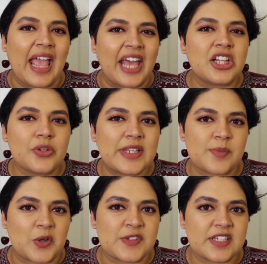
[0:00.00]
Hannah Louise
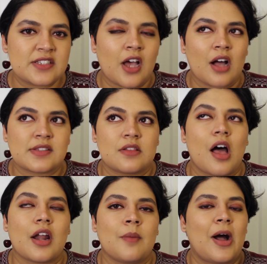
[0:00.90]
Poston talks a
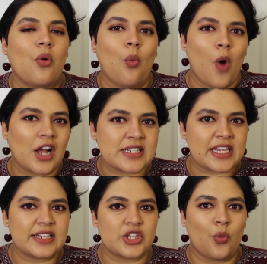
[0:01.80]
lot about
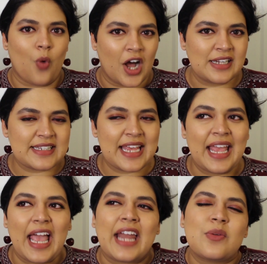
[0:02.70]
wanting to want,
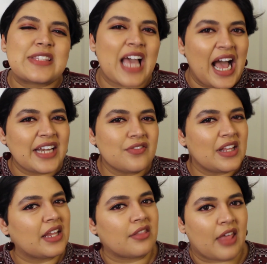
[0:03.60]
and it was kind of
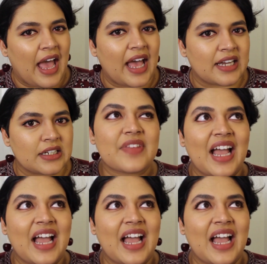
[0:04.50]
like that.